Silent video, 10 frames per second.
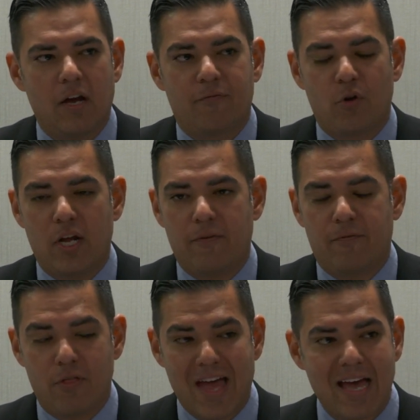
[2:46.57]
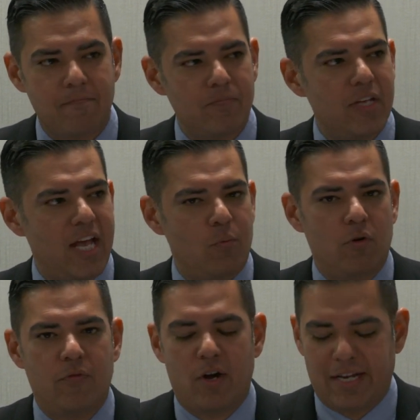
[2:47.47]
for that, and we're
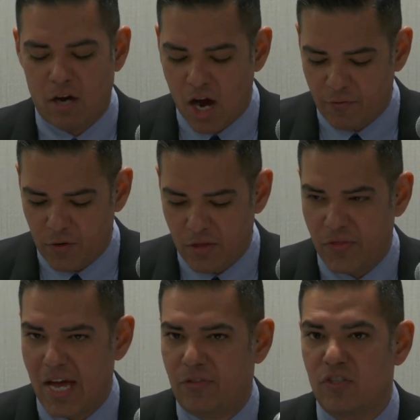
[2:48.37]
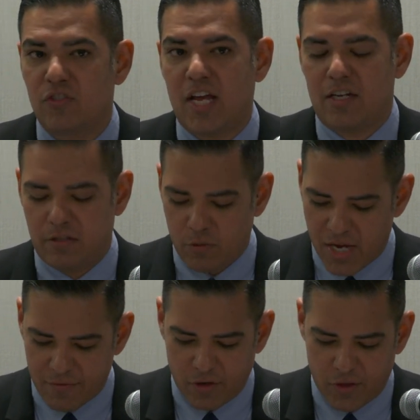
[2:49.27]
very confident that the state is doing
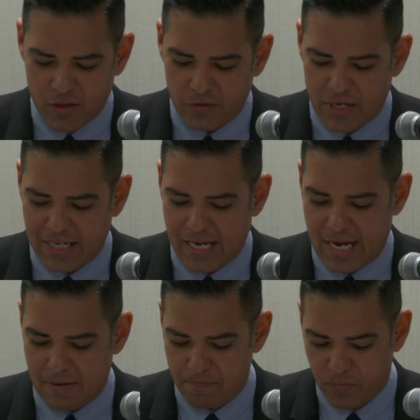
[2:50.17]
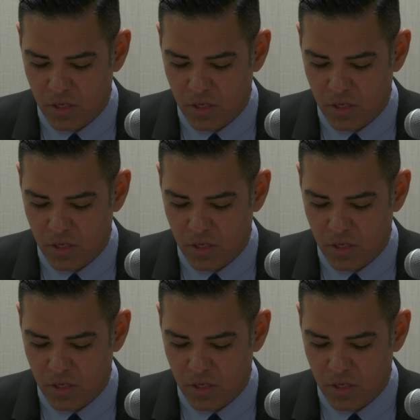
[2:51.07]
everything that they can.